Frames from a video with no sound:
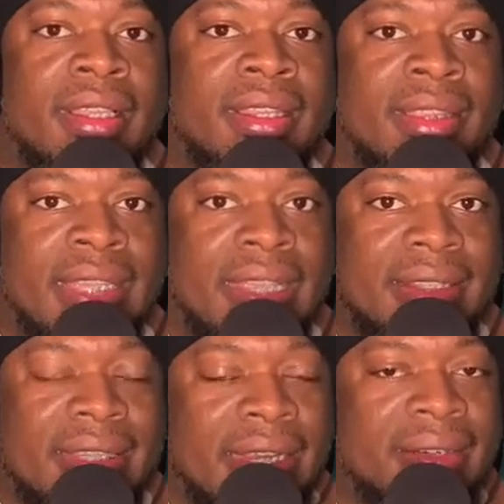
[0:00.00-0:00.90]

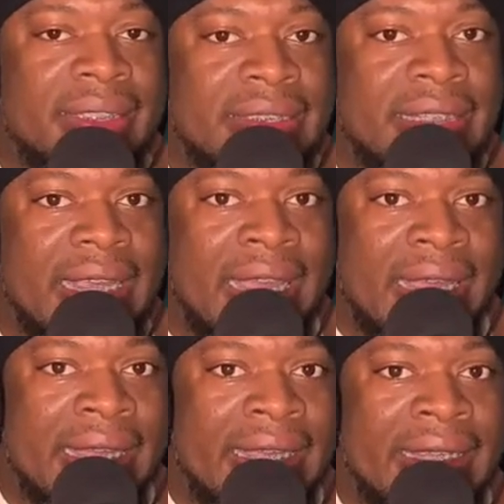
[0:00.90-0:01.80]
there's
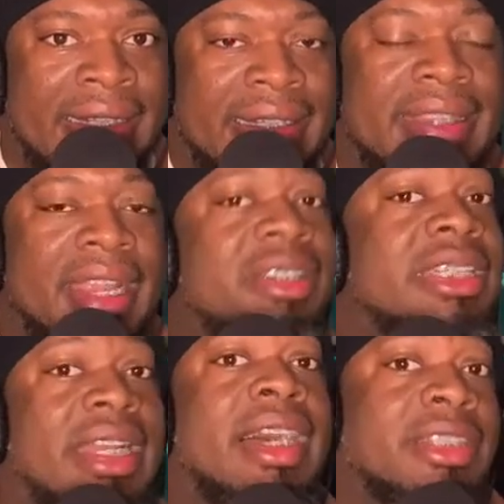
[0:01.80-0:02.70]

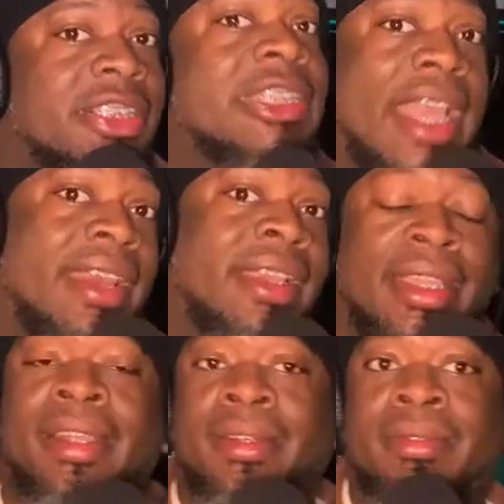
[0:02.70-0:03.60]
an understanding
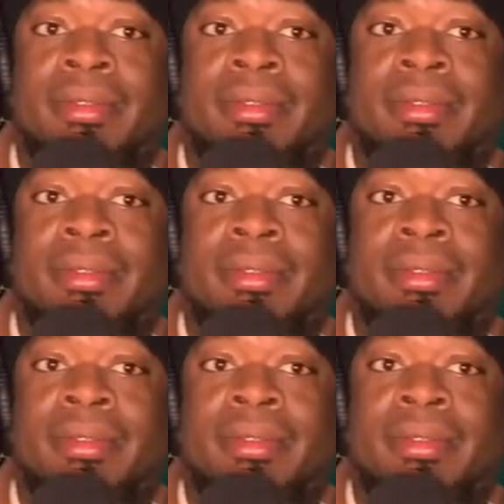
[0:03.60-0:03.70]
here,